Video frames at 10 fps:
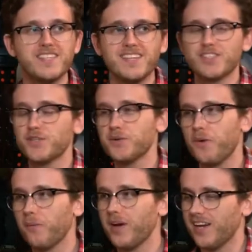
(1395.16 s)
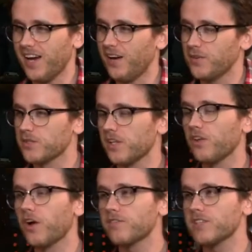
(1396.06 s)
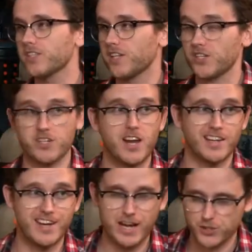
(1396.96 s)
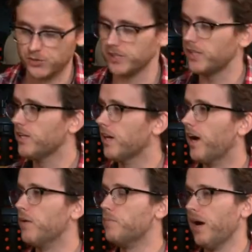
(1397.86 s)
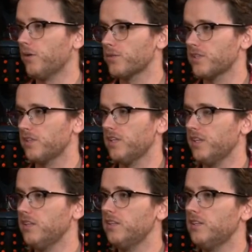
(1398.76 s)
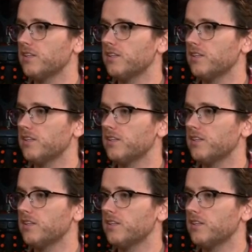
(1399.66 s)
PTS2 went out, there was a lot of discussion, naturally, about the